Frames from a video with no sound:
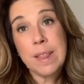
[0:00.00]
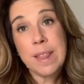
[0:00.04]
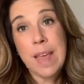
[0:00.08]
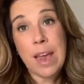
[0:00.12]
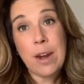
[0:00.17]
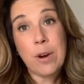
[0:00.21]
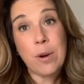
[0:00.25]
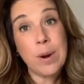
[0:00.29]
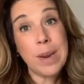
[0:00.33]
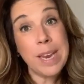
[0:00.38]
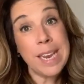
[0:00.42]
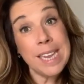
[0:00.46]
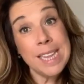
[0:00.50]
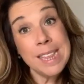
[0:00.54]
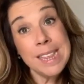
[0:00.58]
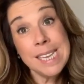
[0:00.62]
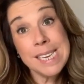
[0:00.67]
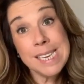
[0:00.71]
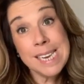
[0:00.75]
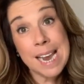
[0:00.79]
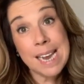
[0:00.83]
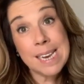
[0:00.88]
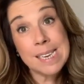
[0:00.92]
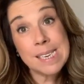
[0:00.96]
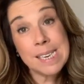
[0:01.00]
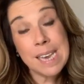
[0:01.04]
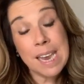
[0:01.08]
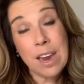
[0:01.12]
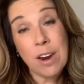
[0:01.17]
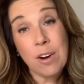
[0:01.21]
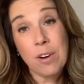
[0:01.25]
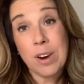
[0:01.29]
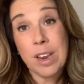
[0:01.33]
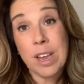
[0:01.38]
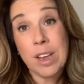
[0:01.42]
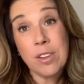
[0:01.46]
that are in the desk
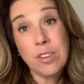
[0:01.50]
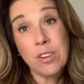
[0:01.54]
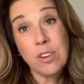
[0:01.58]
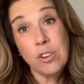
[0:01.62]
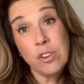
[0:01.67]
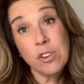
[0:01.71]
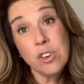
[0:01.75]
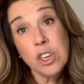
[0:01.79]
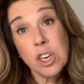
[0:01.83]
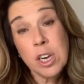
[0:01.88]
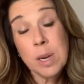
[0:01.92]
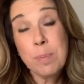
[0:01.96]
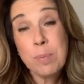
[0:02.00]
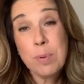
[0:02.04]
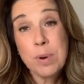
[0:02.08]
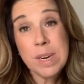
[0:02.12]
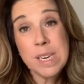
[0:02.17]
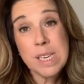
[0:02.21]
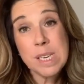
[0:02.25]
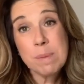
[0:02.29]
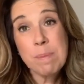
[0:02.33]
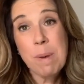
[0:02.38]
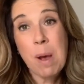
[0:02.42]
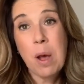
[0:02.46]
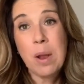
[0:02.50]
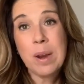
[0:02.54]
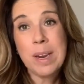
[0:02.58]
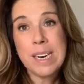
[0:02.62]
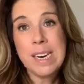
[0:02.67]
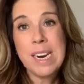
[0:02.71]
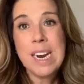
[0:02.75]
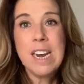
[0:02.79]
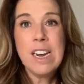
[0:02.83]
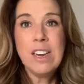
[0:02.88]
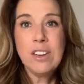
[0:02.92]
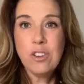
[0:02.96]
area. They're usually pretty small and